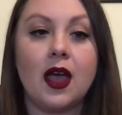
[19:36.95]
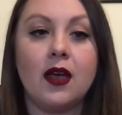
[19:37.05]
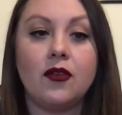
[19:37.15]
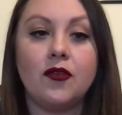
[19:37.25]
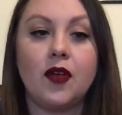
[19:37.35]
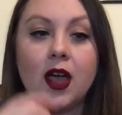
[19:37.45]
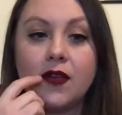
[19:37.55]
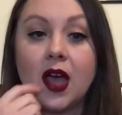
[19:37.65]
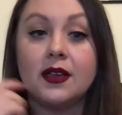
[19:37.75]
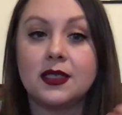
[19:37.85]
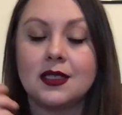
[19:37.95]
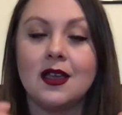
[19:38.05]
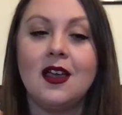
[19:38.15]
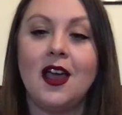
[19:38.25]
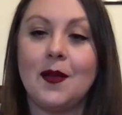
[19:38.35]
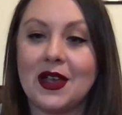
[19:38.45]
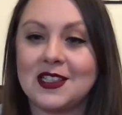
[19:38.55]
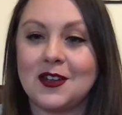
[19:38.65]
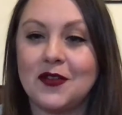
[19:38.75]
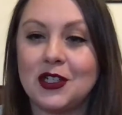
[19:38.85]
of us
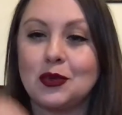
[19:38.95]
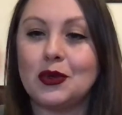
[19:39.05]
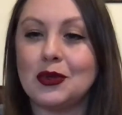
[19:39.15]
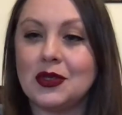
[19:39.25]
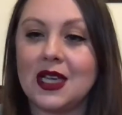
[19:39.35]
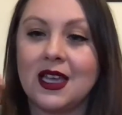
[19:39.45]
as individuals,